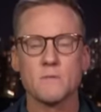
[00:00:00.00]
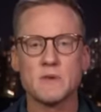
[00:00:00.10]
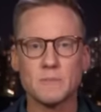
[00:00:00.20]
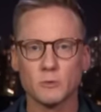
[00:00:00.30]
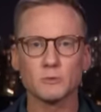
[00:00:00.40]

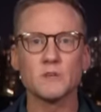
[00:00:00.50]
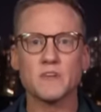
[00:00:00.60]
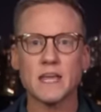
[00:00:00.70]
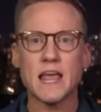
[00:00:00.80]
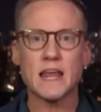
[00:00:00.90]
People are
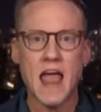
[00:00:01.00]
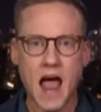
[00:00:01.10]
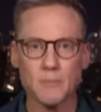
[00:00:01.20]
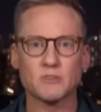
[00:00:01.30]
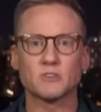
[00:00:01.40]
living an
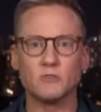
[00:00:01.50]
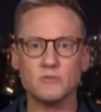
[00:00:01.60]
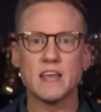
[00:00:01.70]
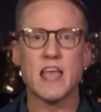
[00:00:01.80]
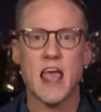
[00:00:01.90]

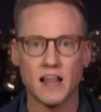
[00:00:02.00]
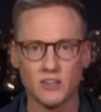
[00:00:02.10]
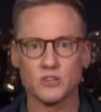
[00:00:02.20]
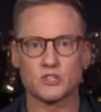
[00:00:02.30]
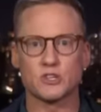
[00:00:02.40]
absolute
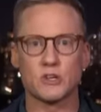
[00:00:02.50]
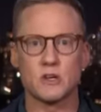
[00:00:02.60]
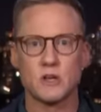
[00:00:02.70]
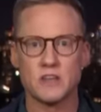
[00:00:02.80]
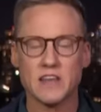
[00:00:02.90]
hellish
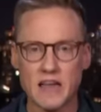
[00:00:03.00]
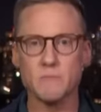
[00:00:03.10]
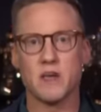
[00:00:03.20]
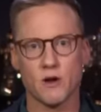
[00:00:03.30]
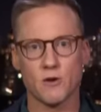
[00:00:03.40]

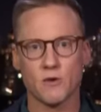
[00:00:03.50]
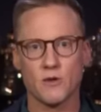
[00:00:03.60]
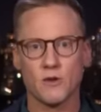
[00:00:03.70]
nightmare